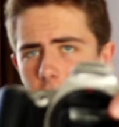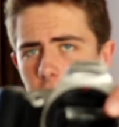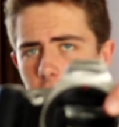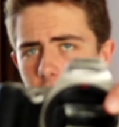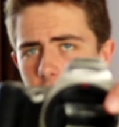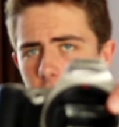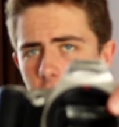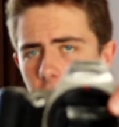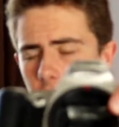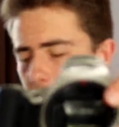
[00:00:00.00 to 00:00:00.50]

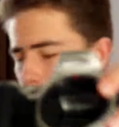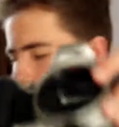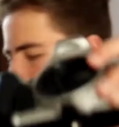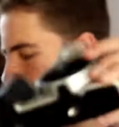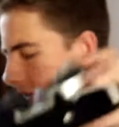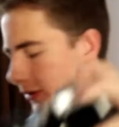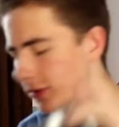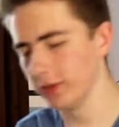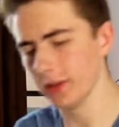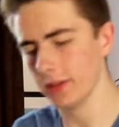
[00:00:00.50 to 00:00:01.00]
reflex
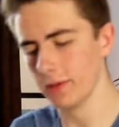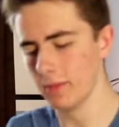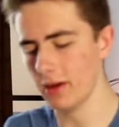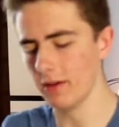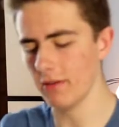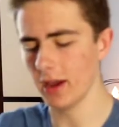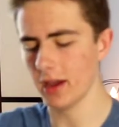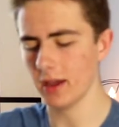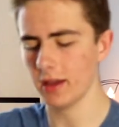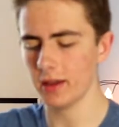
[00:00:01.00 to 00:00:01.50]
refers to the
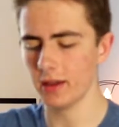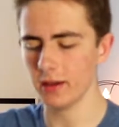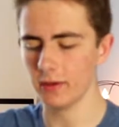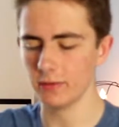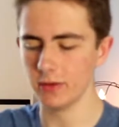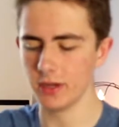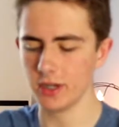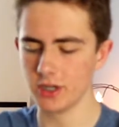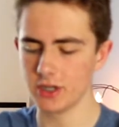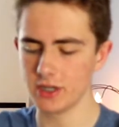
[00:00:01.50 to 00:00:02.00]
mirror,
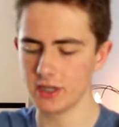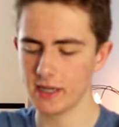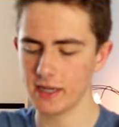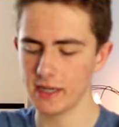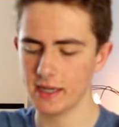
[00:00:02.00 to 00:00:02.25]
which